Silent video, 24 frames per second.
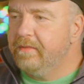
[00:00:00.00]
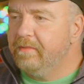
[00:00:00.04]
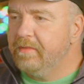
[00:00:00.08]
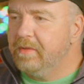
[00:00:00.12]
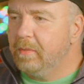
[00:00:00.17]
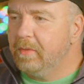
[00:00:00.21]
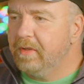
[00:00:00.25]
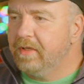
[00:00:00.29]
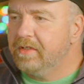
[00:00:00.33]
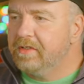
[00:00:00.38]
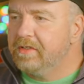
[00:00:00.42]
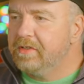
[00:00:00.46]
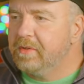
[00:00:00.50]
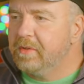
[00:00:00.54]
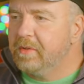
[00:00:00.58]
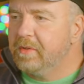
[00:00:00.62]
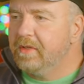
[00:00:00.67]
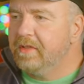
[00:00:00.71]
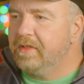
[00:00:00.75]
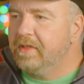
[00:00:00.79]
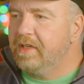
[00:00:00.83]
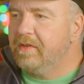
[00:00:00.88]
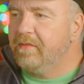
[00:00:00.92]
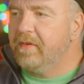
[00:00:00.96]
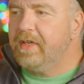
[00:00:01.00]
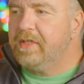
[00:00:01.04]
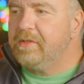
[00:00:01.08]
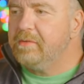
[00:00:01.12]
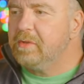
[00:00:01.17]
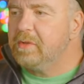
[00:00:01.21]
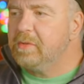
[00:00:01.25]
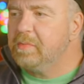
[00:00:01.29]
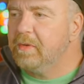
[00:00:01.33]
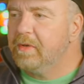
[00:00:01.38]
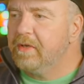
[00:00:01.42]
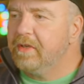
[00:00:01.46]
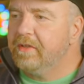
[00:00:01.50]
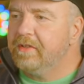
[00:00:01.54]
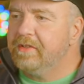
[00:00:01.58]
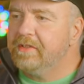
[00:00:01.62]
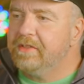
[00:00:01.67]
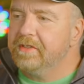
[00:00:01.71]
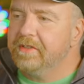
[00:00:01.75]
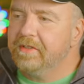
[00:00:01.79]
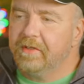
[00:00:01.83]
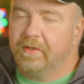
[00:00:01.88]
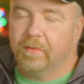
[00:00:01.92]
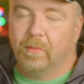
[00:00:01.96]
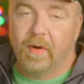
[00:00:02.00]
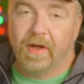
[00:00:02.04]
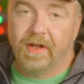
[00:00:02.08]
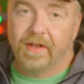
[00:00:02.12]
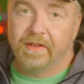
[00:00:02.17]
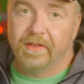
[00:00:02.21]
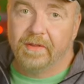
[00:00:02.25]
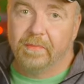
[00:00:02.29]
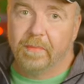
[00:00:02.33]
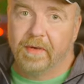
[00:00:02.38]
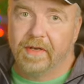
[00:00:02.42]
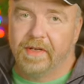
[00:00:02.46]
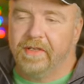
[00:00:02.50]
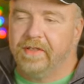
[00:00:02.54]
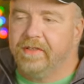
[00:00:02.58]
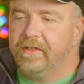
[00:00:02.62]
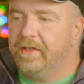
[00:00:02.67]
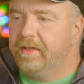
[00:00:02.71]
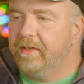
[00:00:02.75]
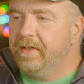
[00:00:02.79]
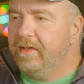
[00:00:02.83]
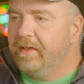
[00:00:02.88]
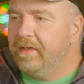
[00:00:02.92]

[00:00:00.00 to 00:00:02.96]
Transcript: Then we're going to store in the device response the YF byte.